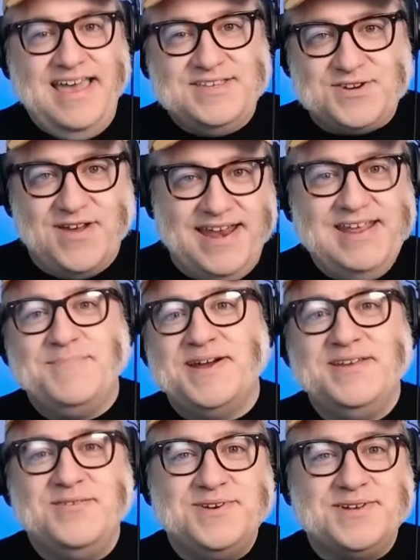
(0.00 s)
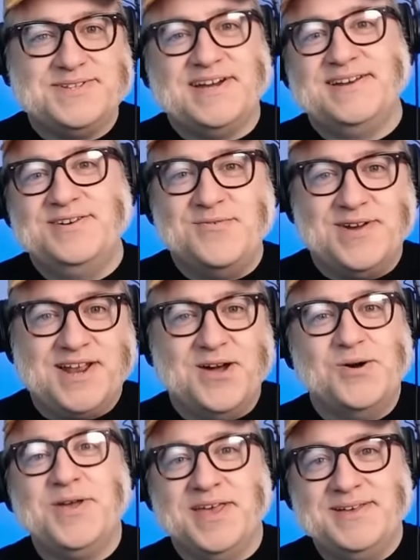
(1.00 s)
Is there anybody who does not know what
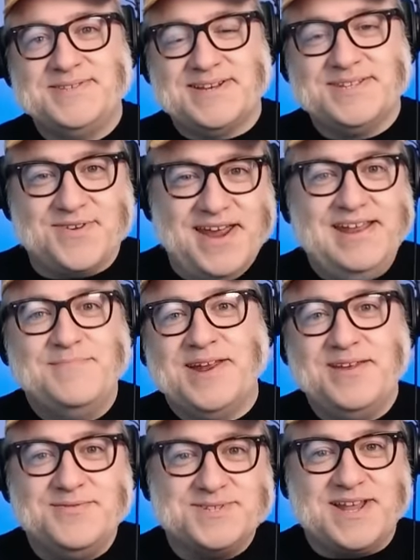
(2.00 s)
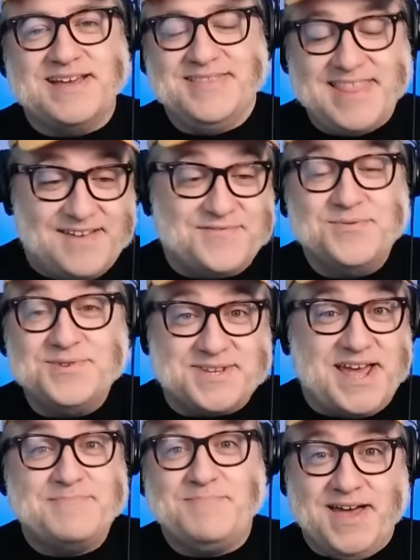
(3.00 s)
Coke is, and is there anybody who's not left who is
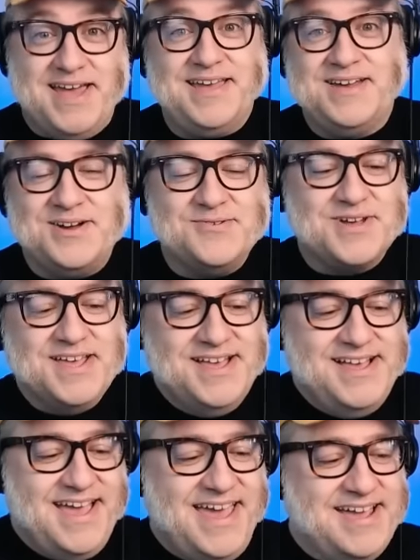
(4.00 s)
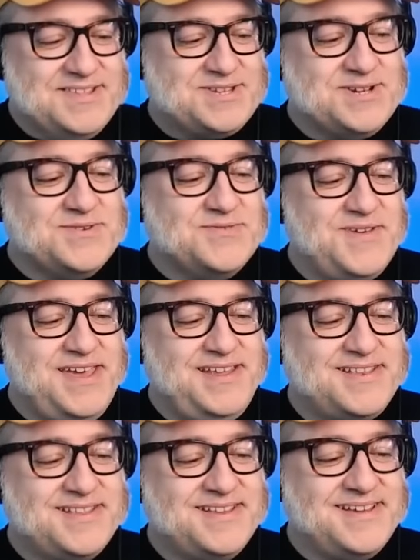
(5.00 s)
not buying Coke? And so he
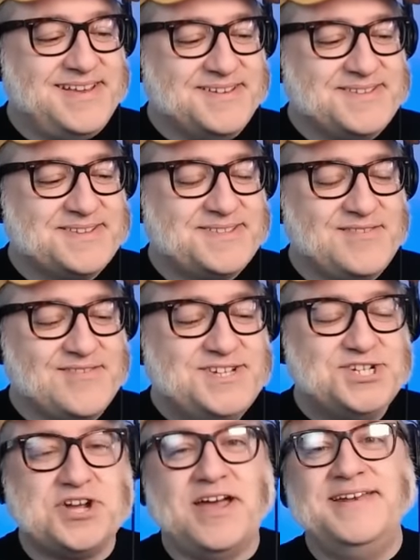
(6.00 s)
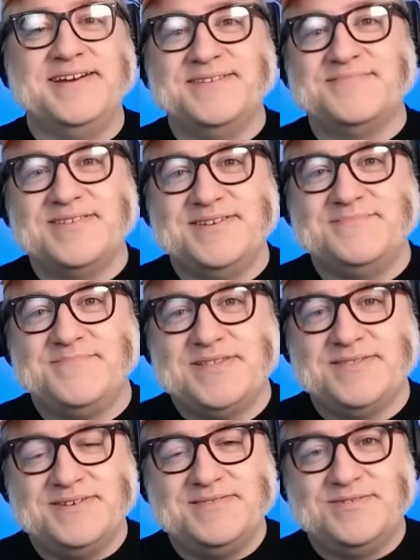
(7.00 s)
t tells us they're in China,
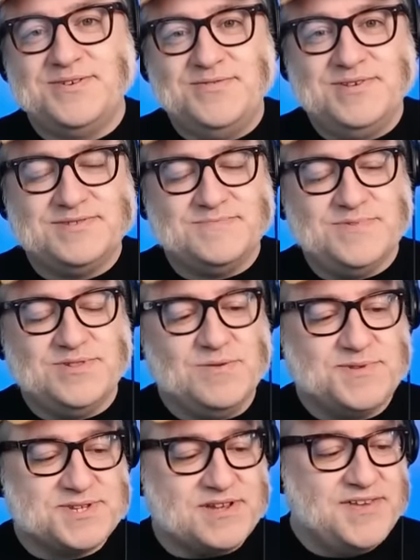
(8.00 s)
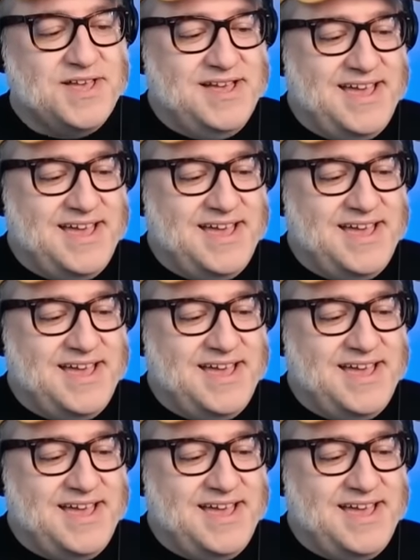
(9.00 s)
but the, they're doing some global stuff.